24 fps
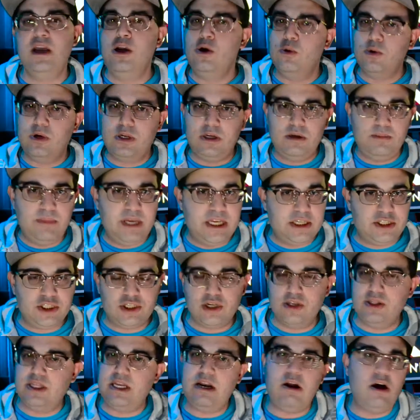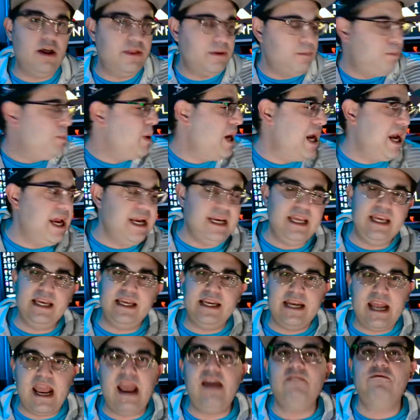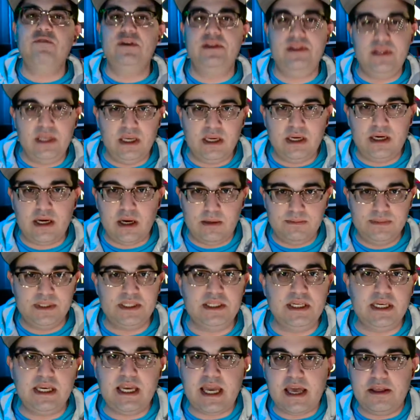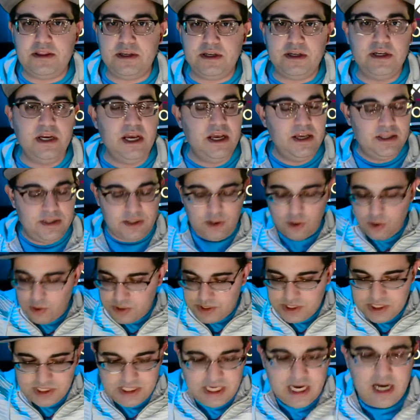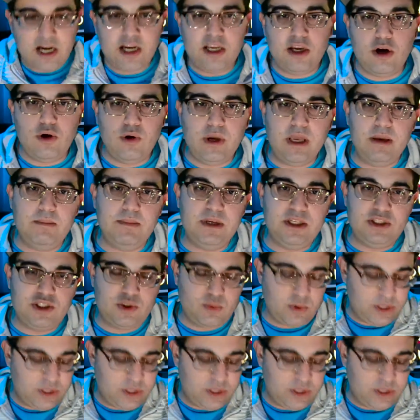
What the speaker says: We're gonna make sure that all the panning and everything comes together, the whole stereo image.